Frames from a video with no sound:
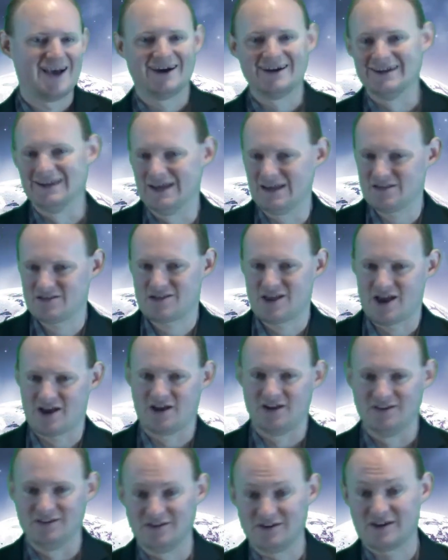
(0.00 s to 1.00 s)
Let's take
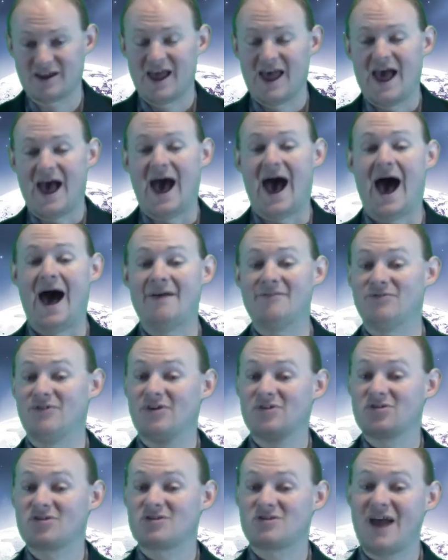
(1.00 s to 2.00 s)
a look at
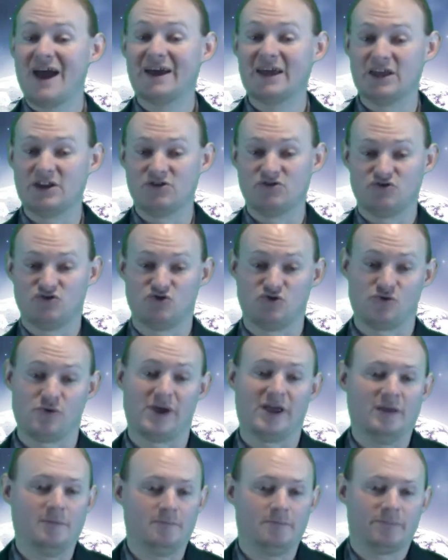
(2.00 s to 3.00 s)
the second
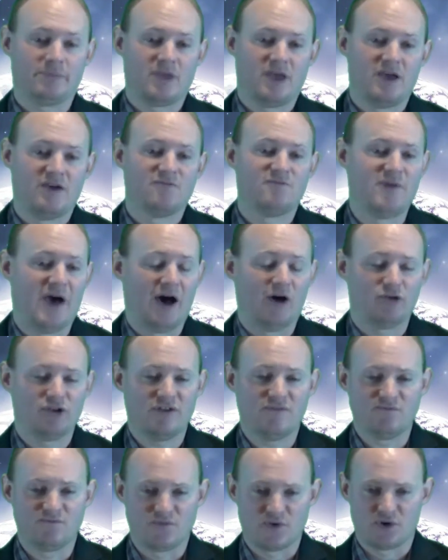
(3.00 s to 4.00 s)
dream, found
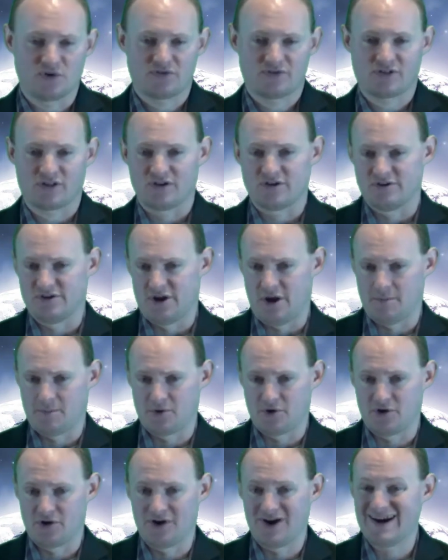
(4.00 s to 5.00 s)
in verse
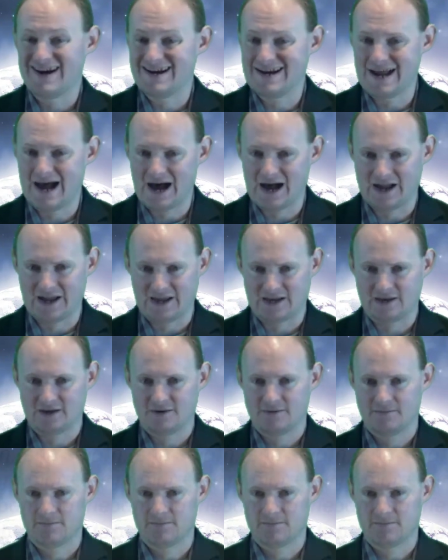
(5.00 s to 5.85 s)
number nine.